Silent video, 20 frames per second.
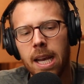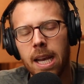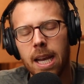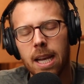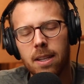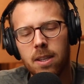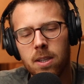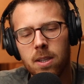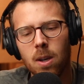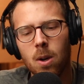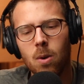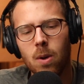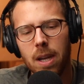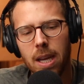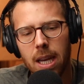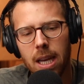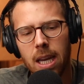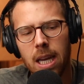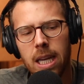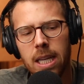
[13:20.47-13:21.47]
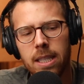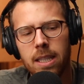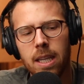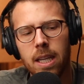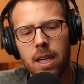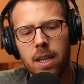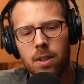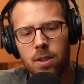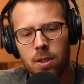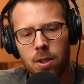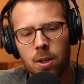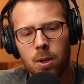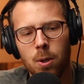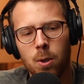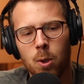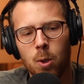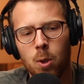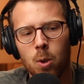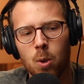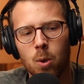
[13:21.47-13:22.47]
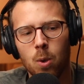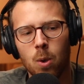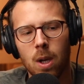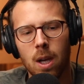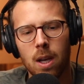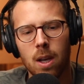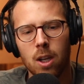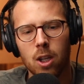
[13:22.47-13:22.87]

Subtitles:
It's so easy to